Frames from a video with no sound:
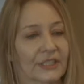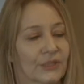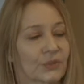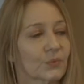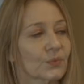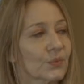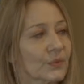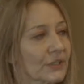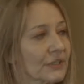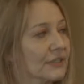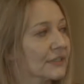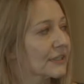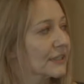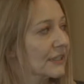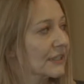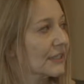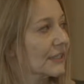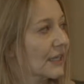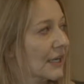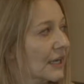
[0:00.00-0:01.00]
he
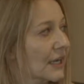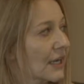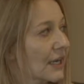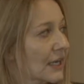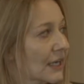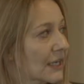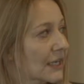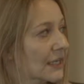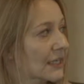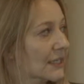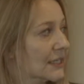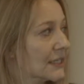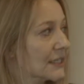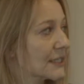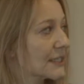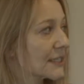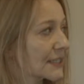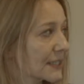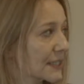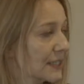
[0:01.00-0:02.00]
really
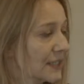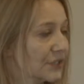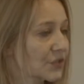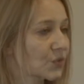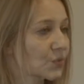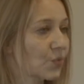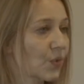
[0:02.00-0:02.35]
is